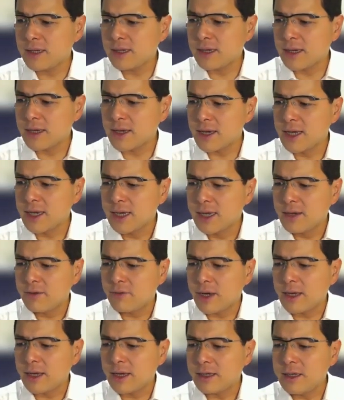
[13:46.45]

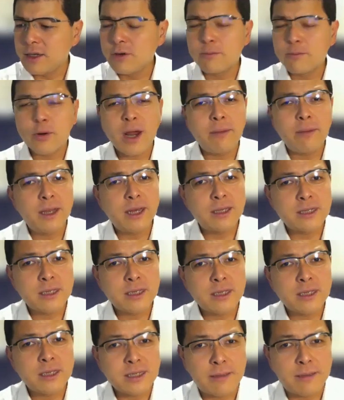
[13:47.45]
when a new prime minister
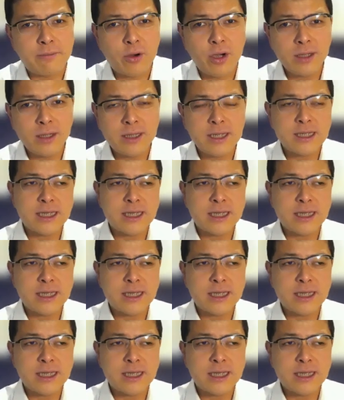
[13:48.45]
is appointed,